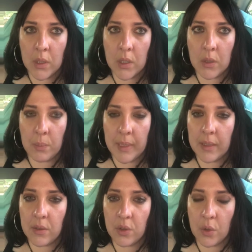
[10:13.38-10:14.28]
it
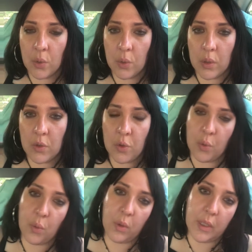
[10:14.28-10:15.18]
makes you a
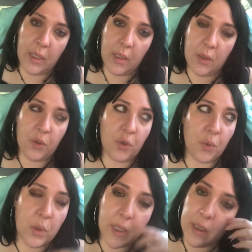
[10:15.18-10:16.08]
truly
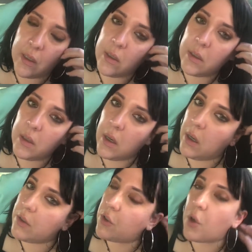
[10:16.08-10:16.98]

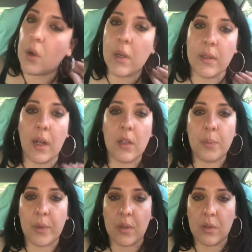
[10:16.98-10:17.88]
strong
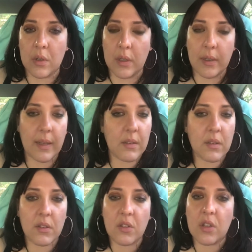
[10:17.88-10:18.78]
adult person. It doesn't
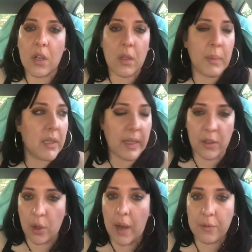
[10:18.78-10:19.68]
necessarily mean that
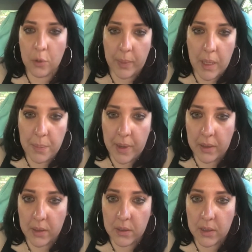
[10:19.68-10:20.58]
you have to be a
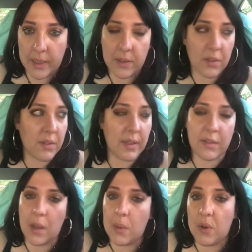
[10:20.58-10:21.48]
parent. I understand
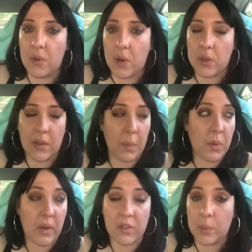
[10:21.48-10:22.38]
some
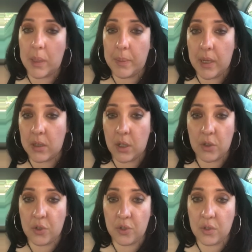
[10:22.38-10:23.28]
of us maybe are not
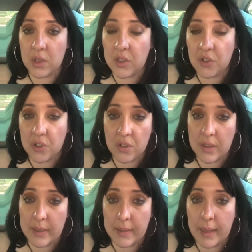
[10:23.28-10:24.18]
just
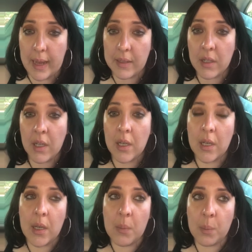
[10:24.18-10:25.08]
interested in that,
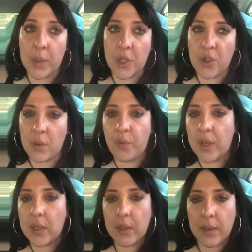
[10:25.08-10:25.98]
but just
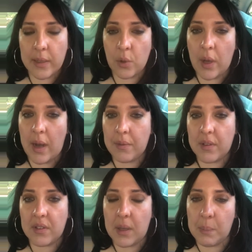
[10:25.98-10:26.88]
feeling that you have
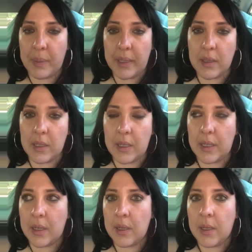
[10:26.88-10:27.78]
this
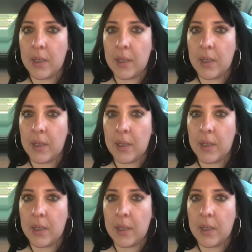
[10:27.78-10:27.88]
ability